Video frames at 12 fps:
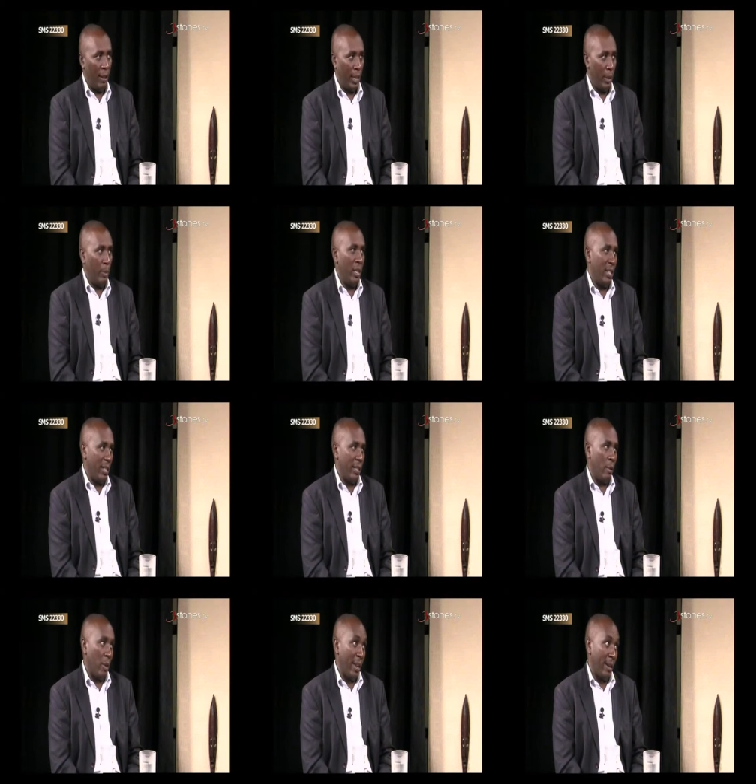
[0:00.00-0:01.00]
community is
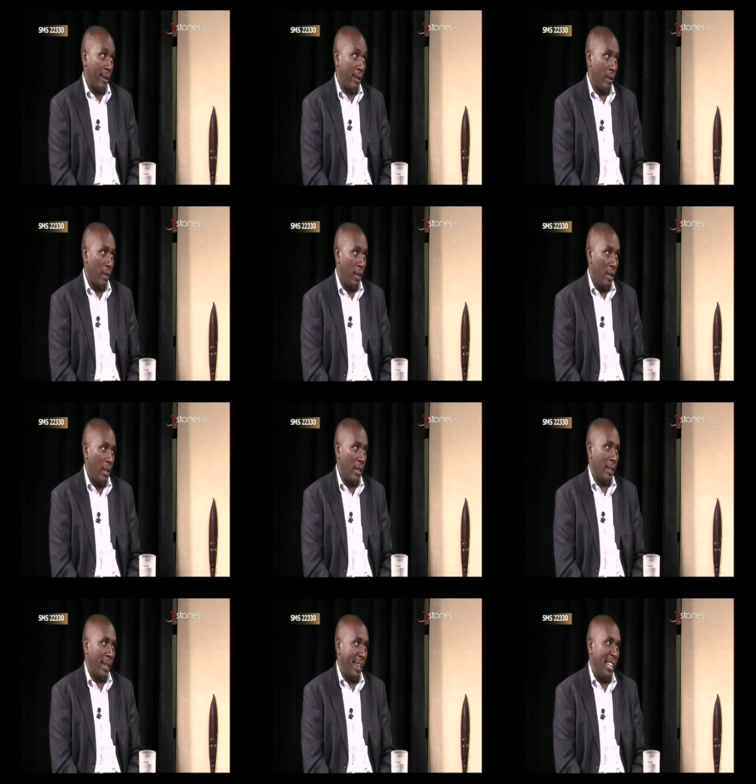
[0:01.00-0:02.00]
aware
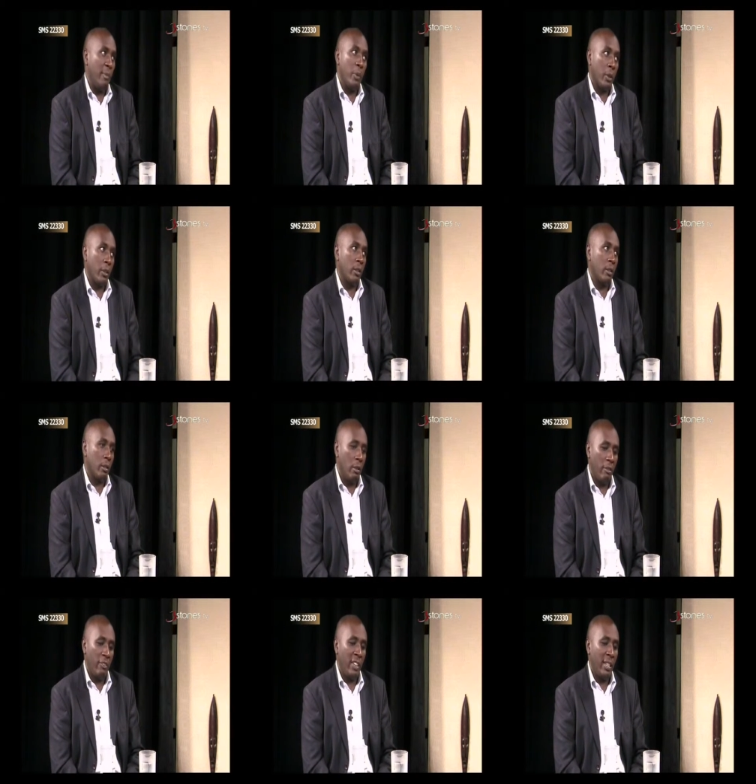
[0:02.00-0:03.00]
that any prolonged
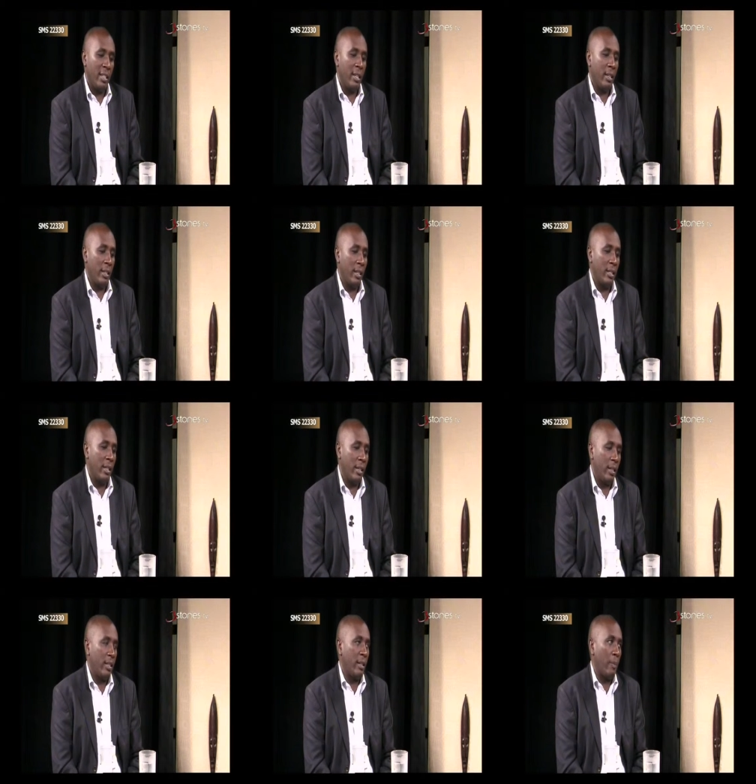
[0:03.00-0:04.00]
cough is
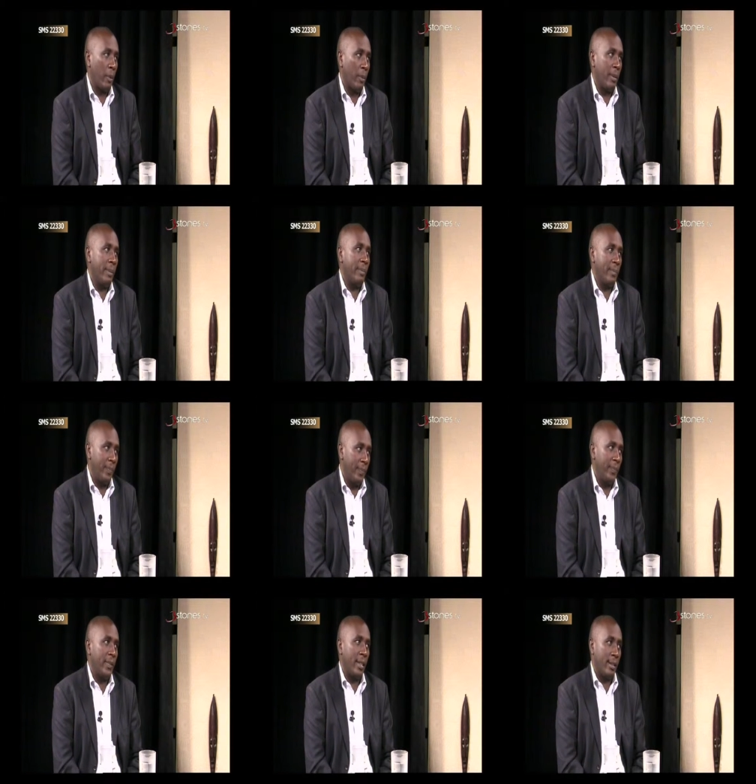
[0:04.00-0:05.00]
a problem.
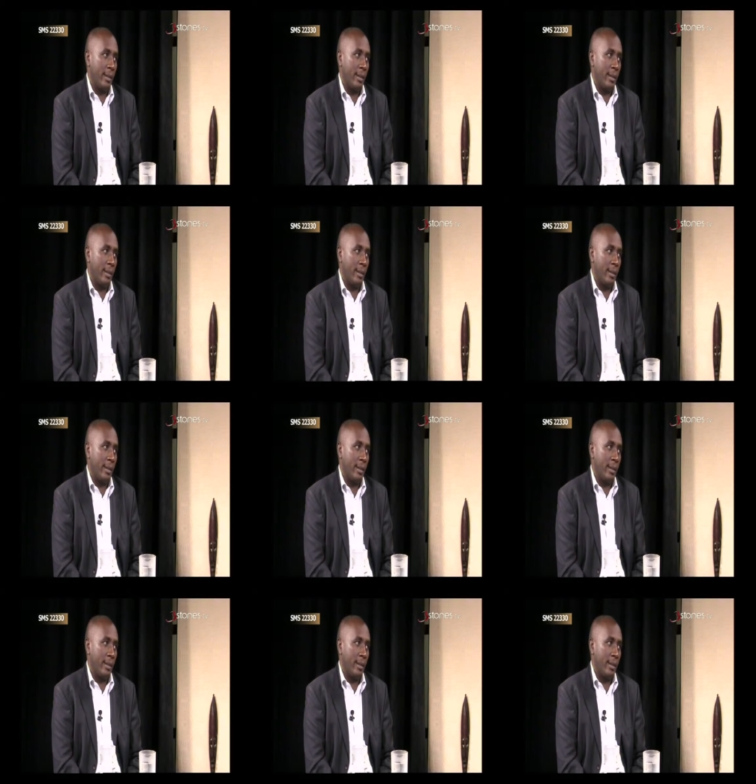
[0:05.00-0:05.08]
Yes.